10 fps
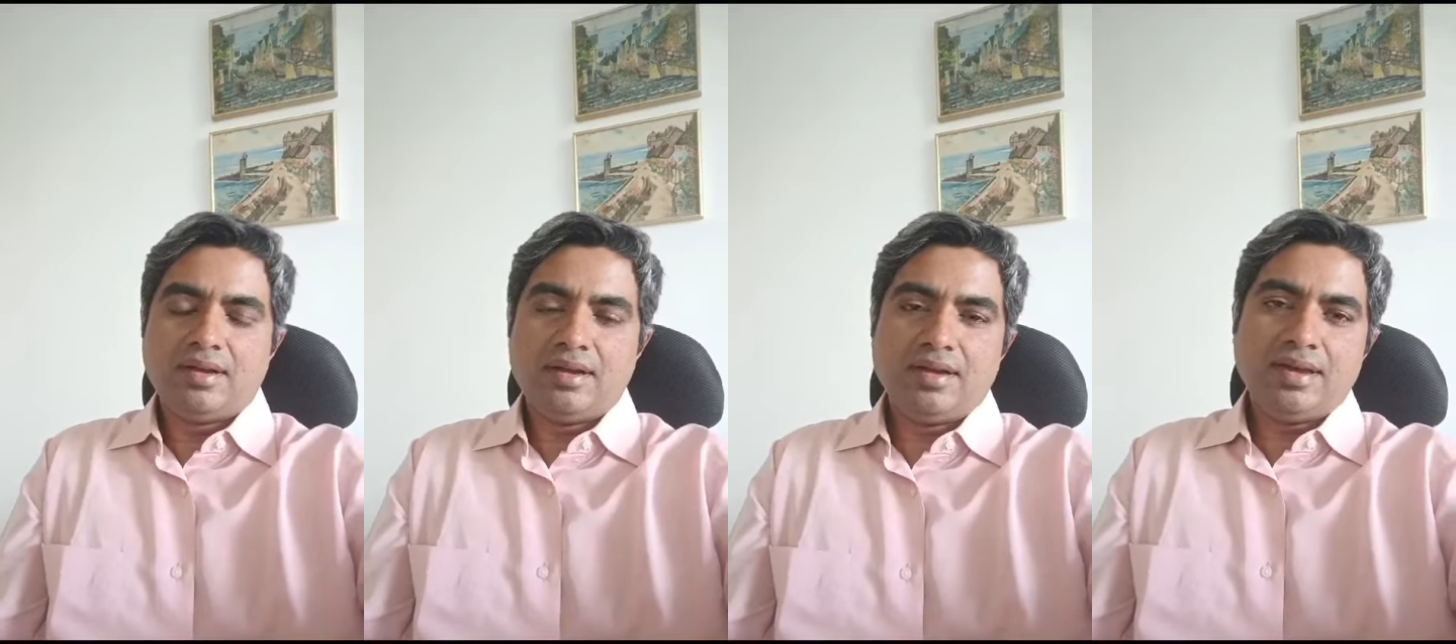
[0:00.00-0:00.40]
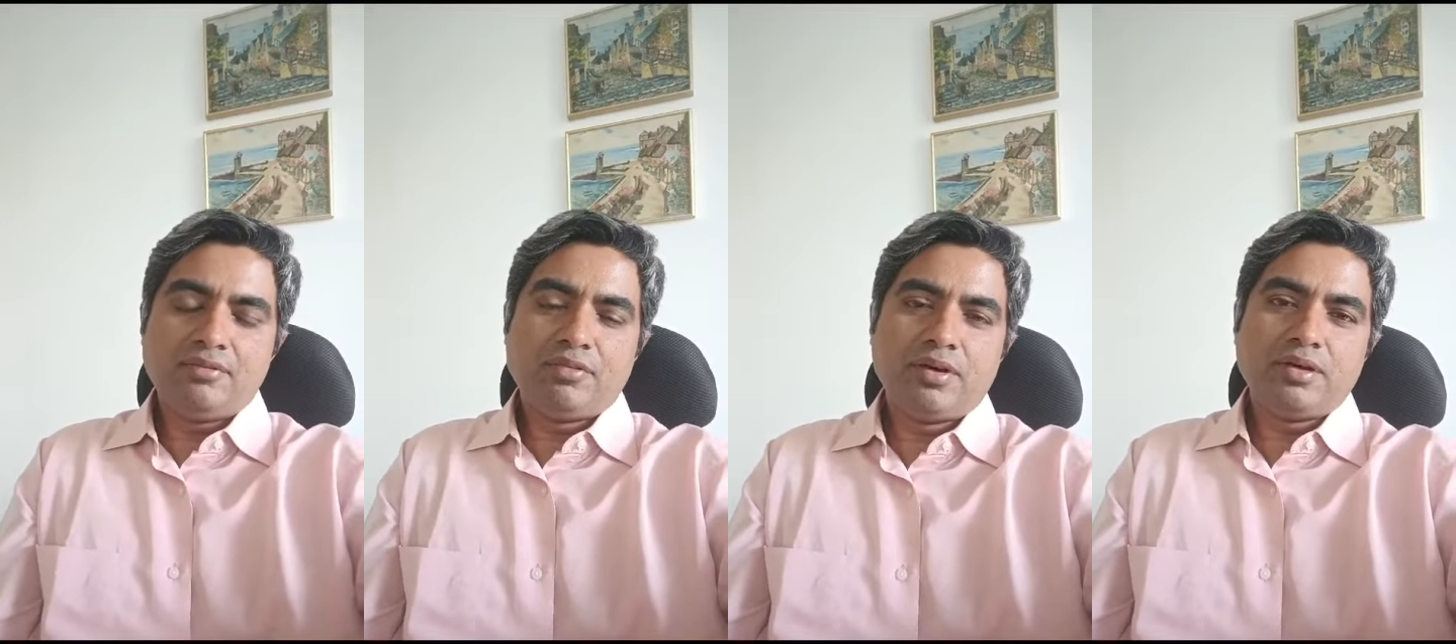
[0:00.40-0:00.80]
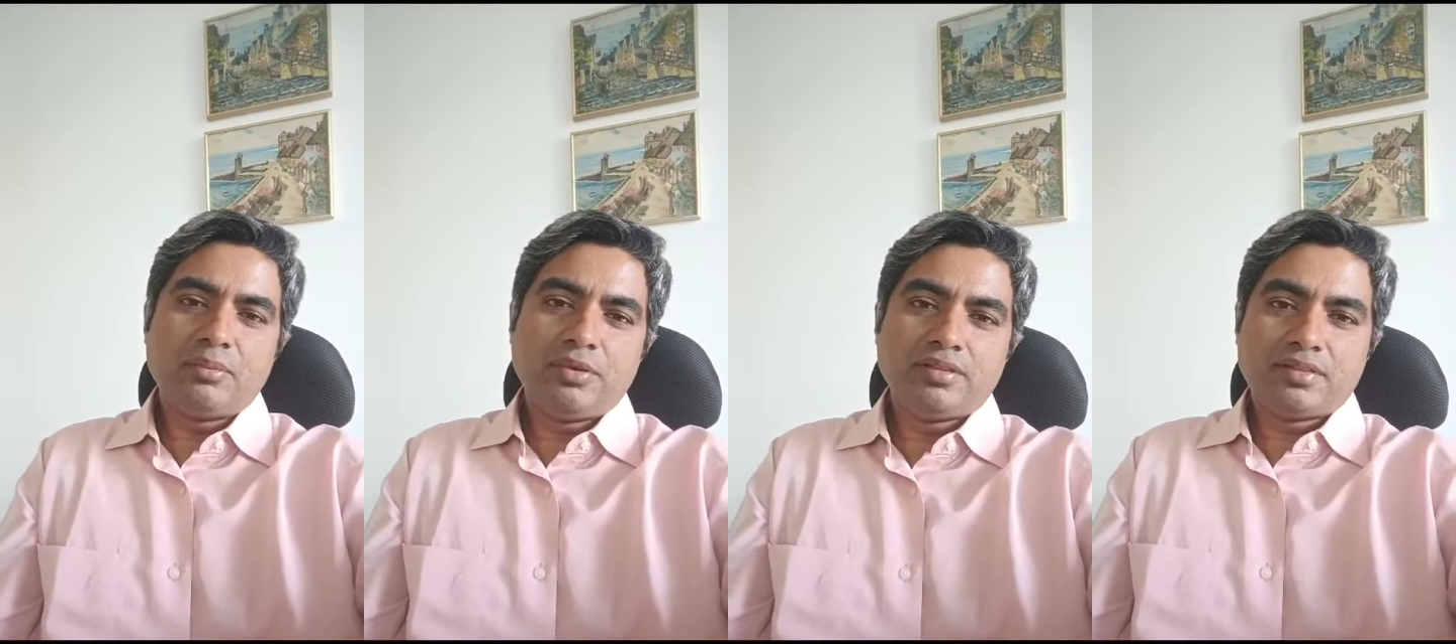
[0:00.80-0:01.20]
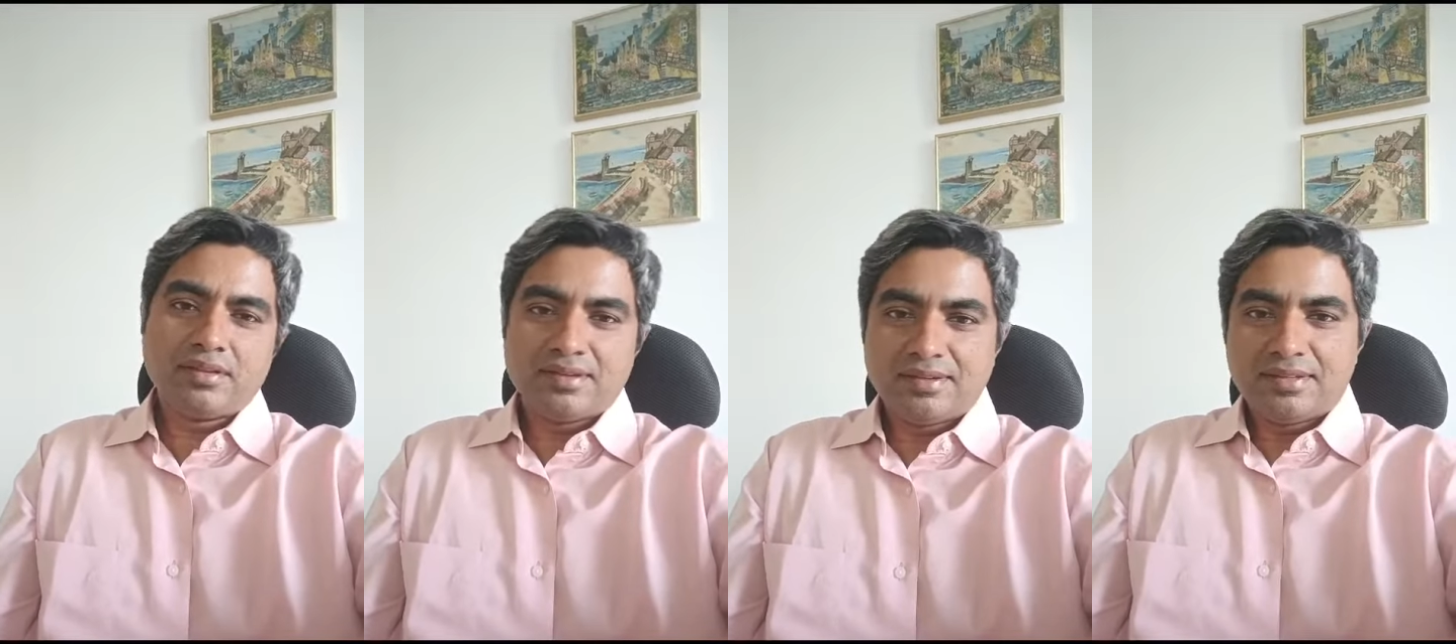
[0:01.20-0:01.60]
Hi, I've worked with
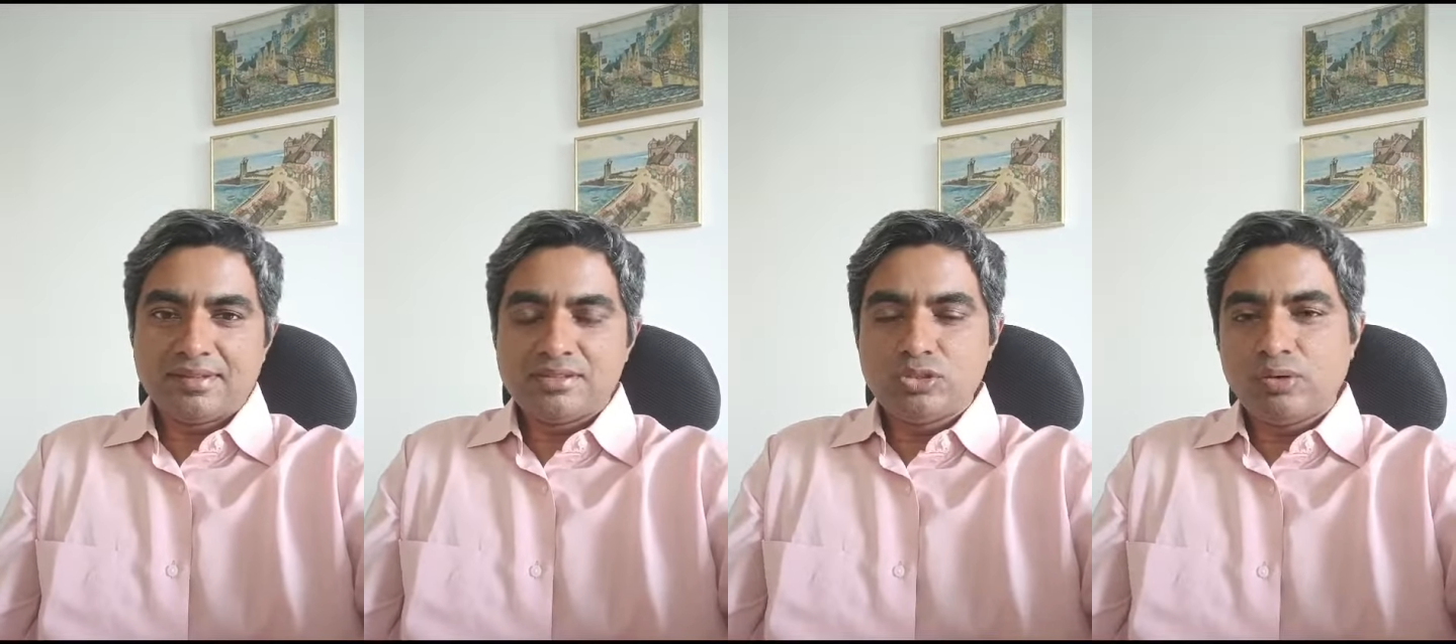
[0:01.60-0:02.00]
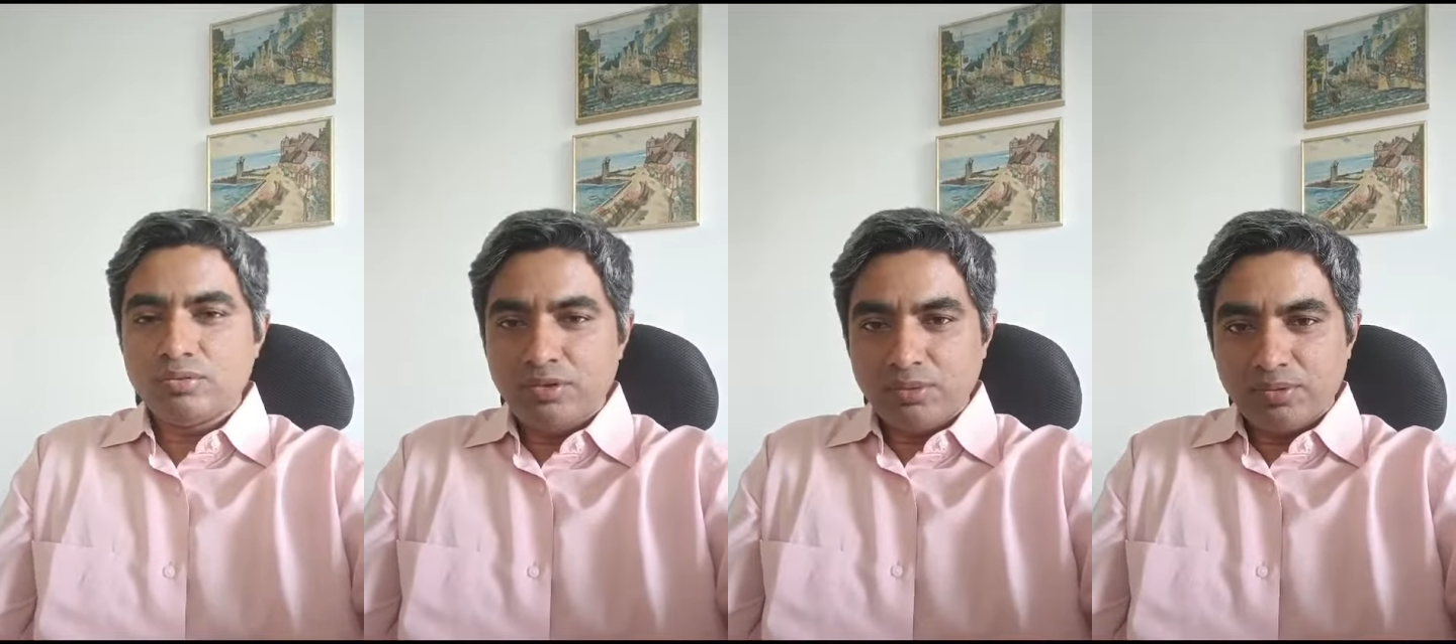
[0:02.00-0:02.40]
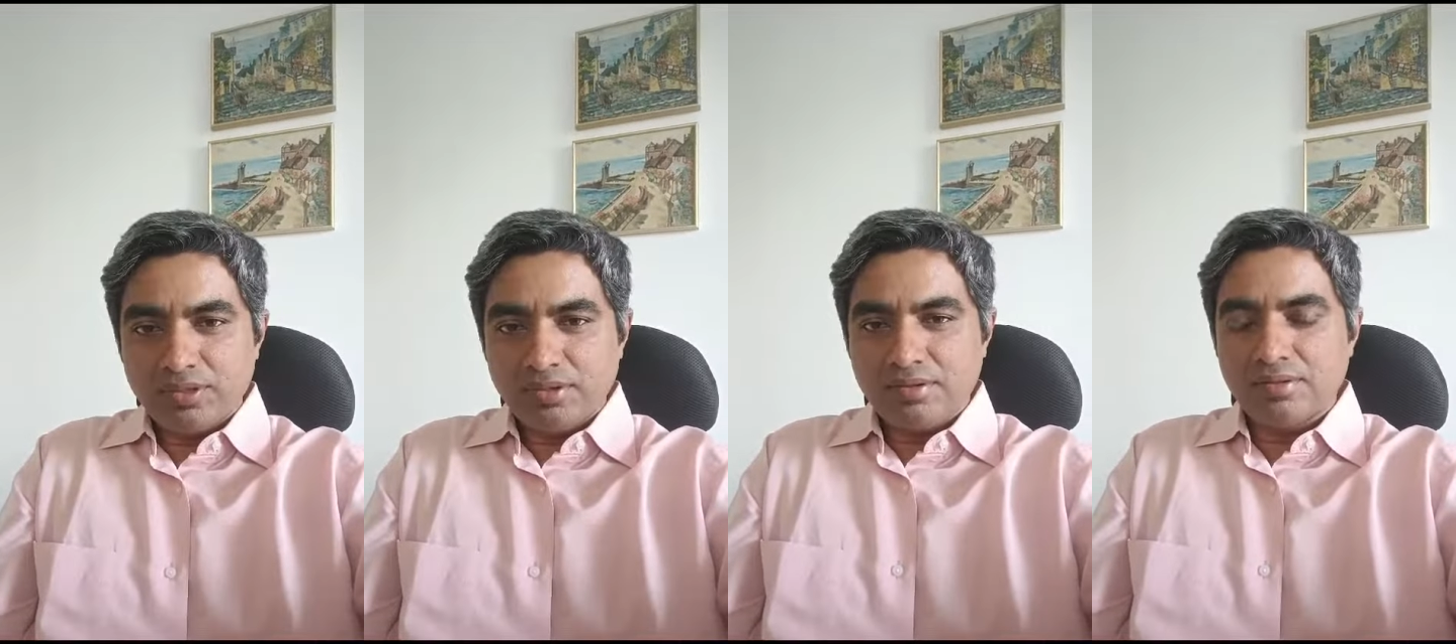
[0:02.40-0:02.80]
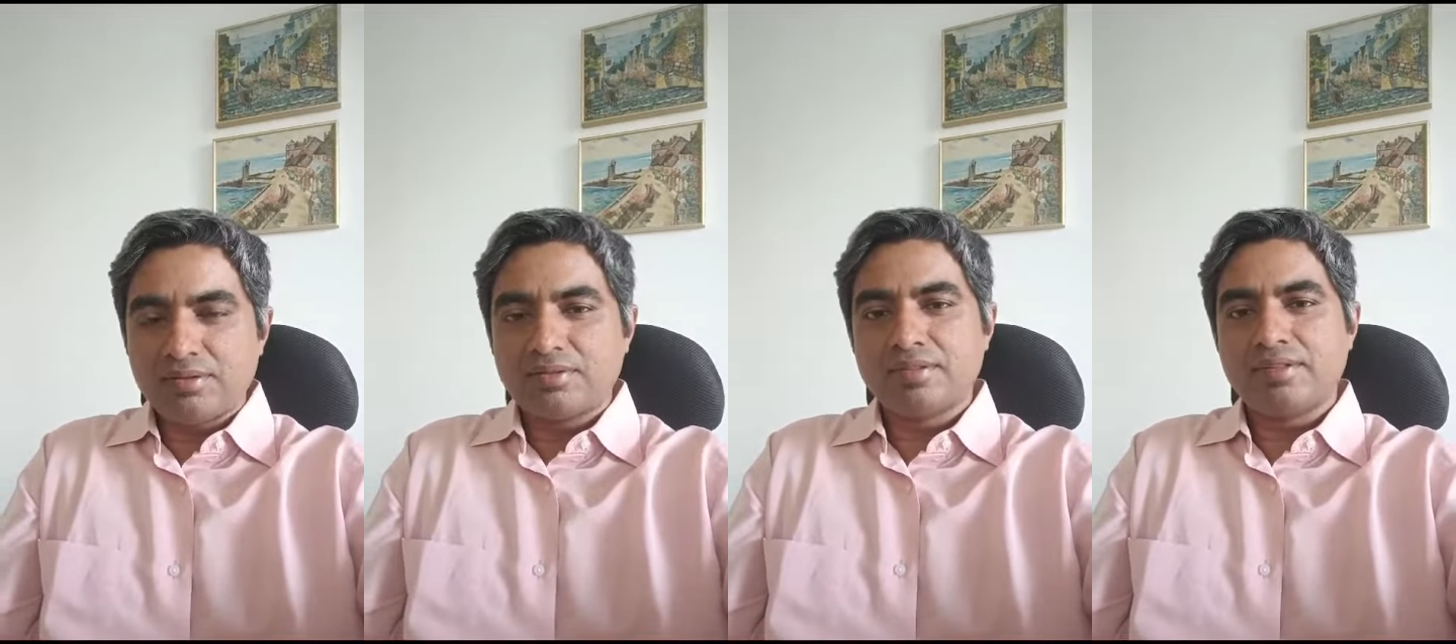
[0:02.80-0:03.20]
Johncey over the
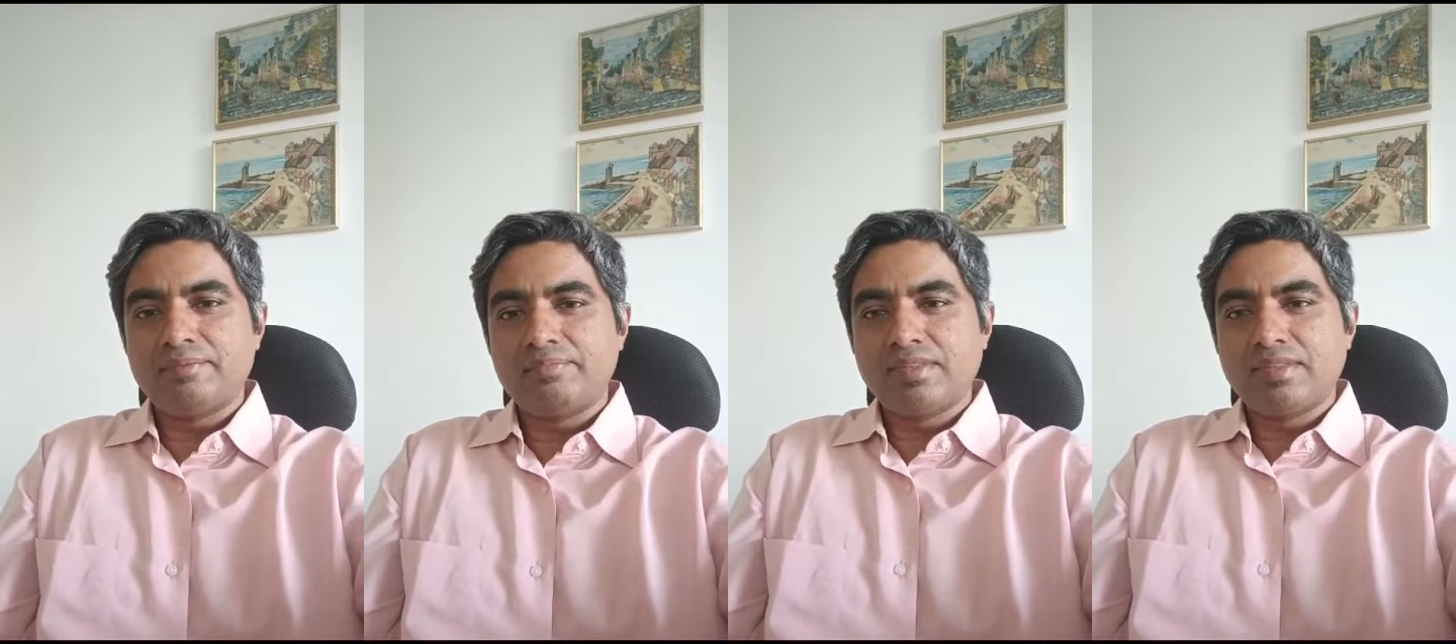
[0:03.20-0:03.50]
years,